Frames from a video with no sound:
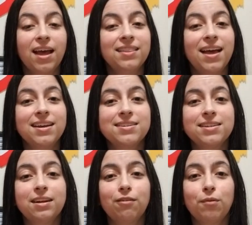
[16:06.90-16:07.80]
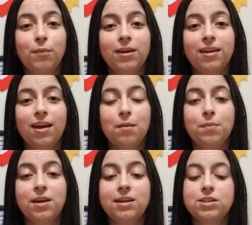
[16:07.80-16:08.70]
And that is it, everybody. I
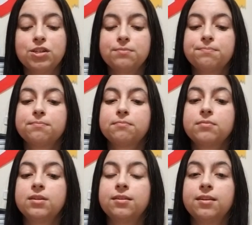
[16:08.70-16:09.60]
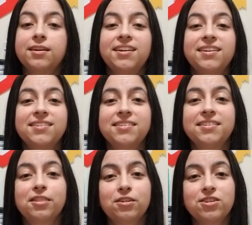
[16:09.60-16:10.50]
beat
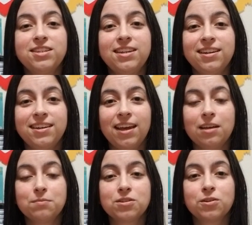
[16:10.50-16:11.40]
13 games.